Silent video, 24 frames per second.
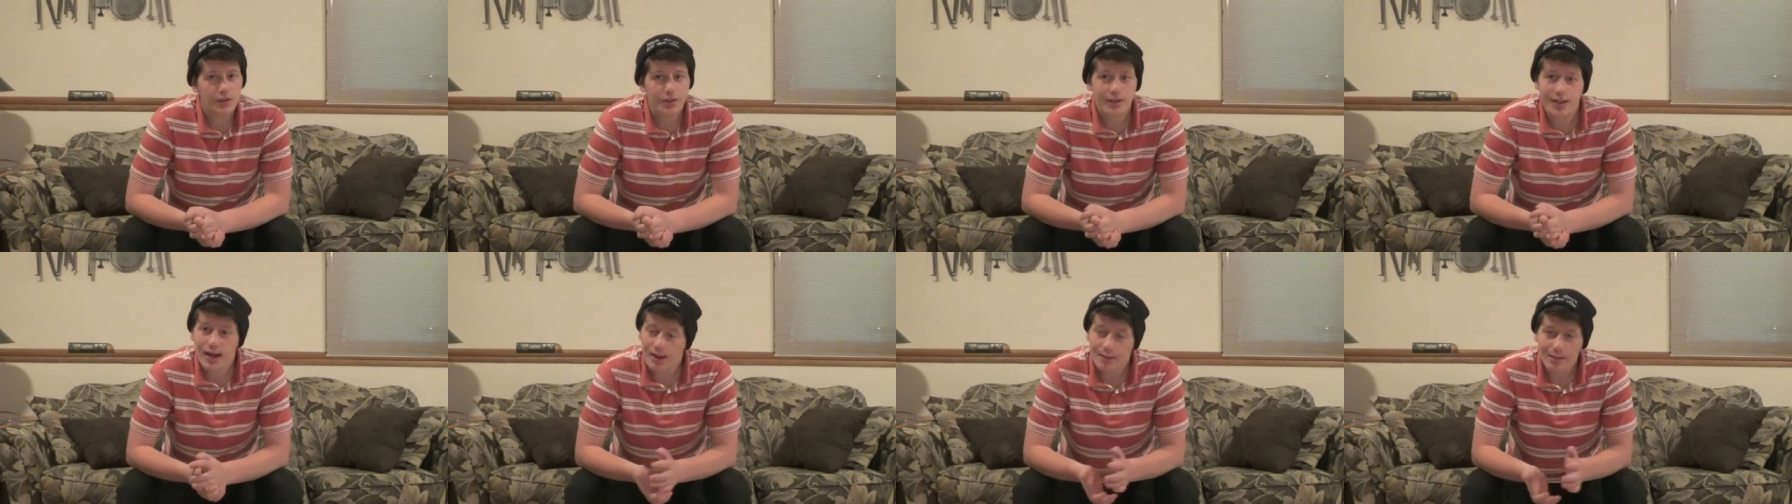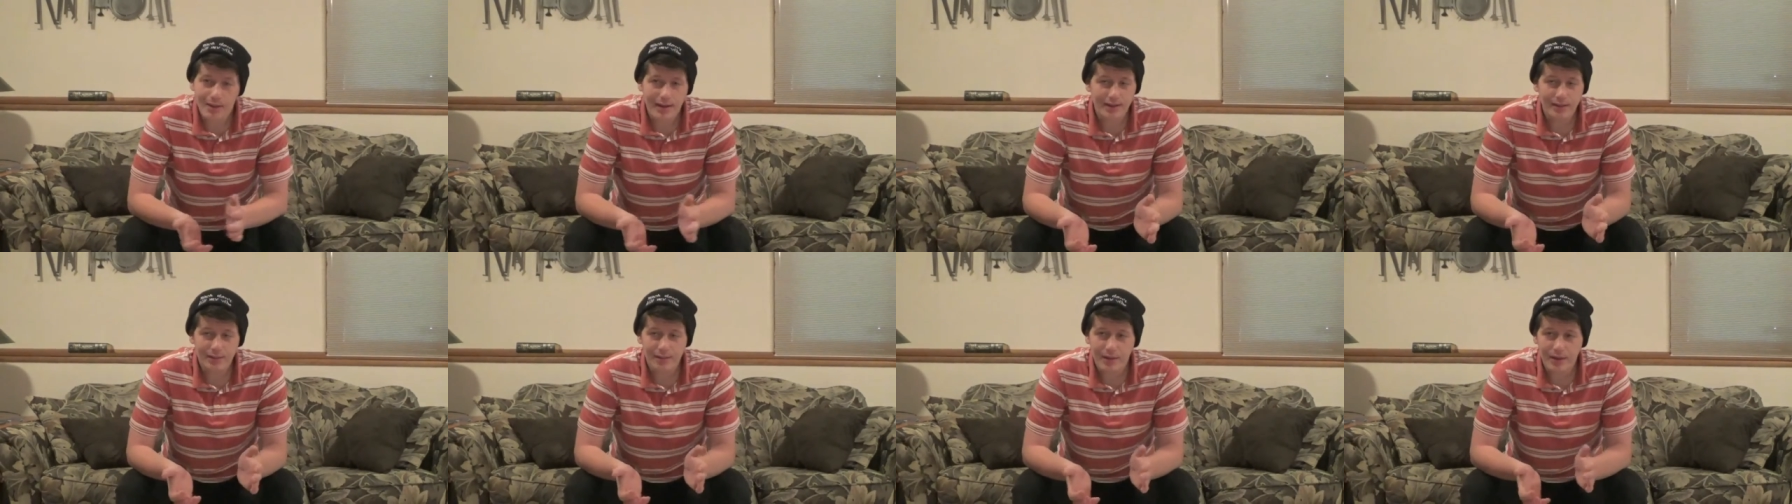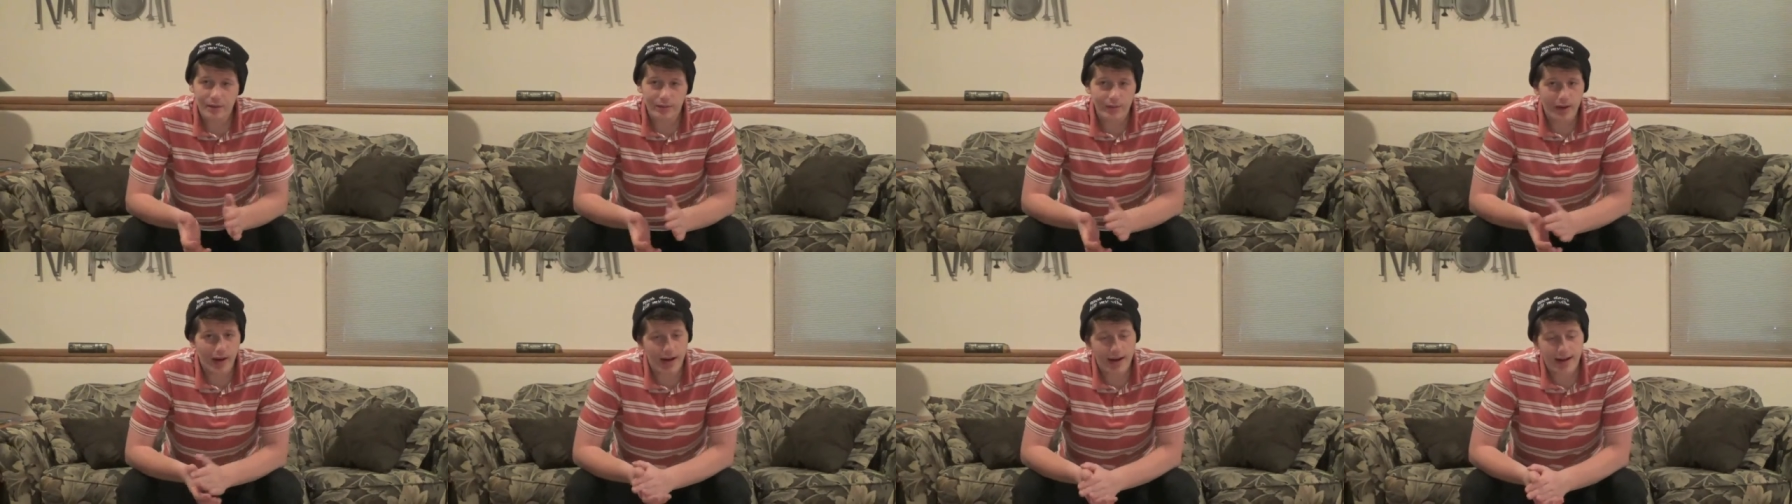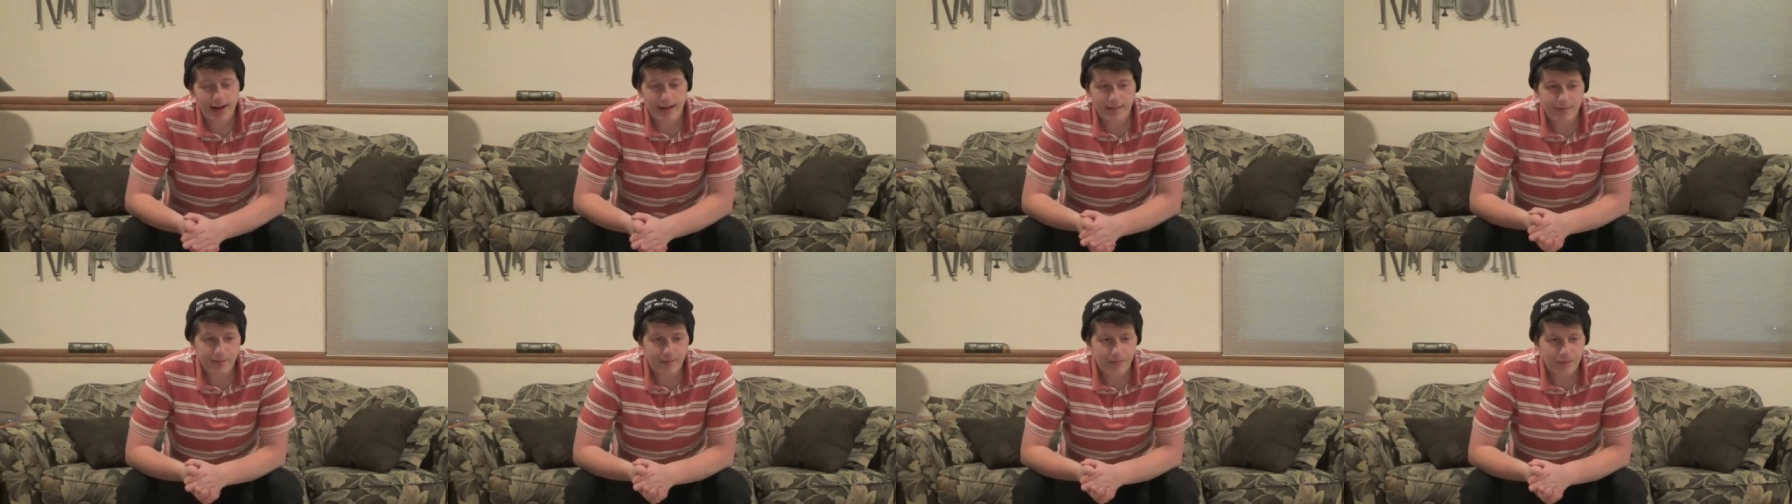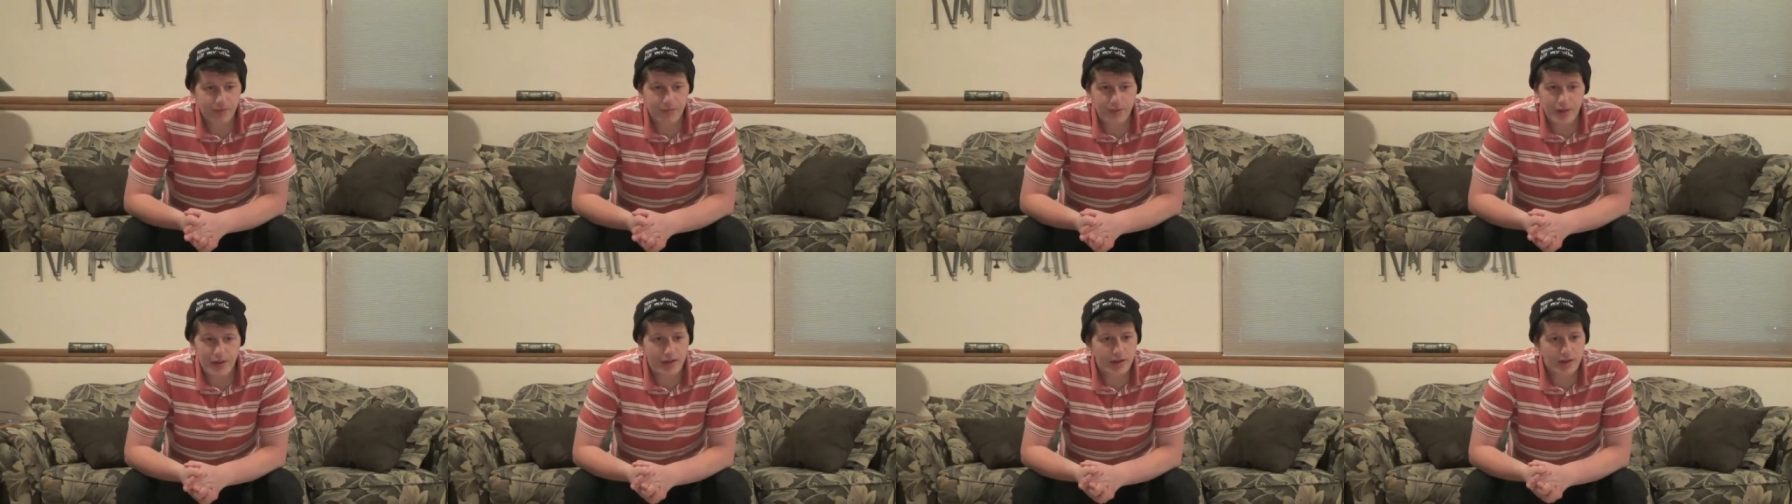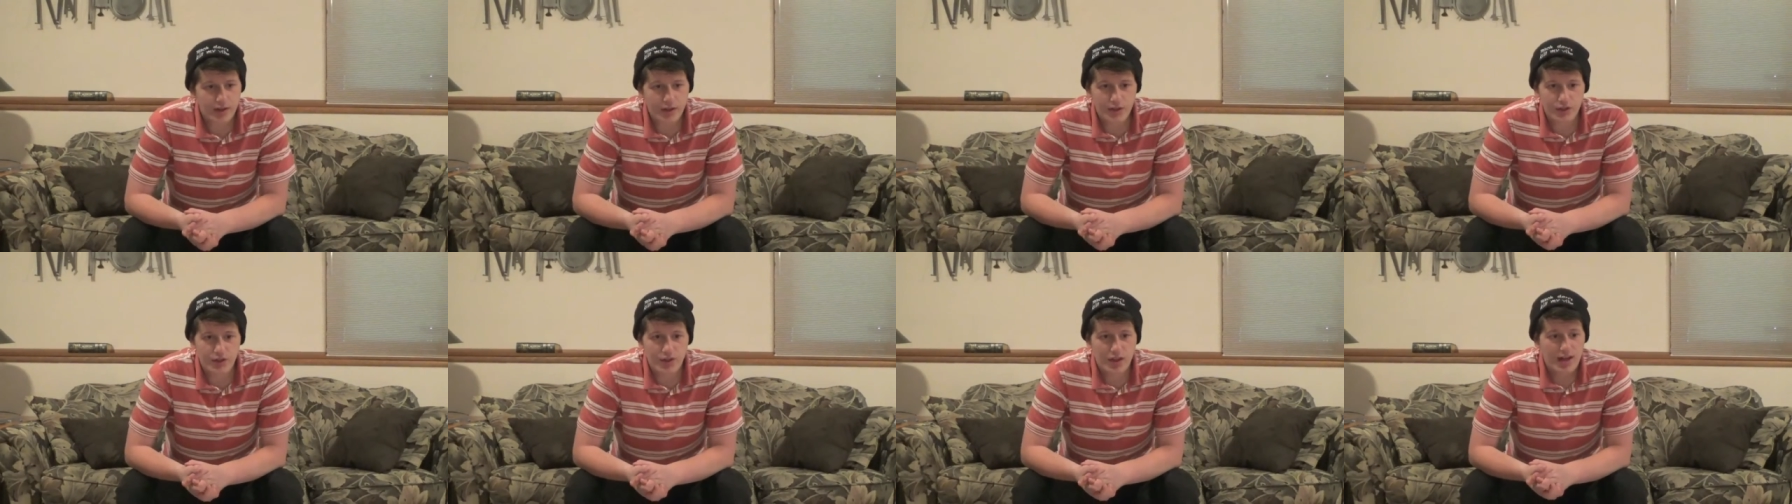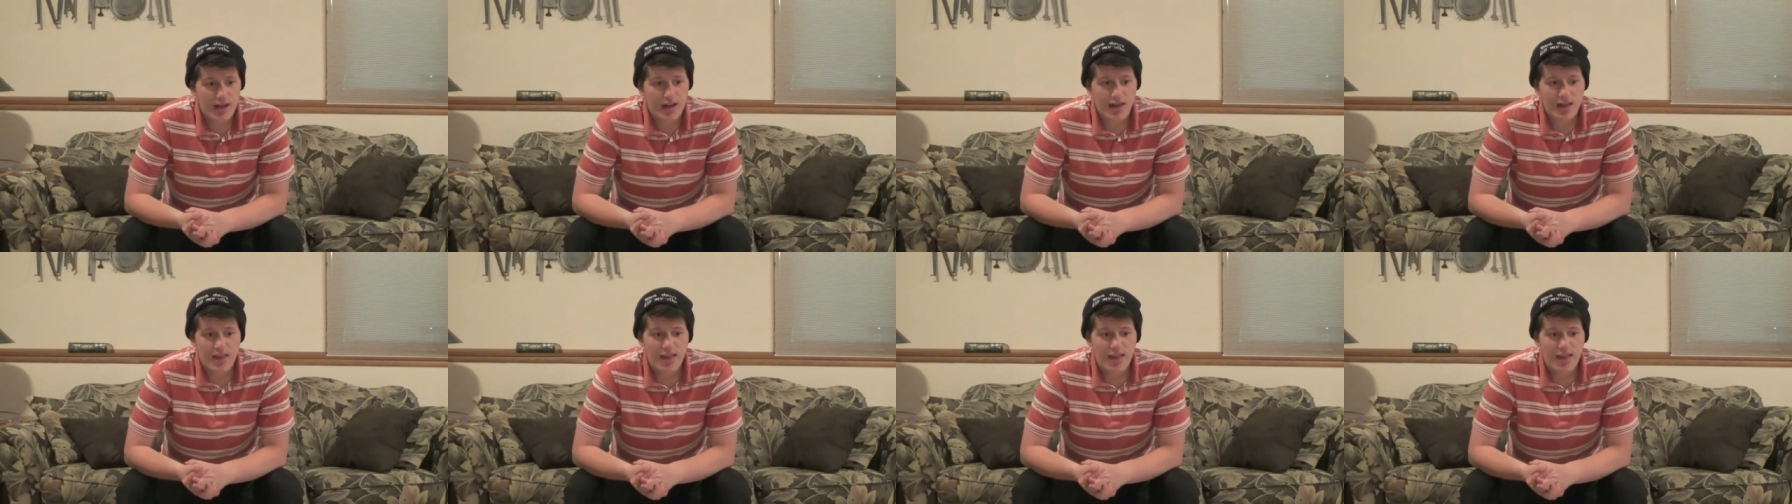Tom Hanks and Meg Ryan, they just...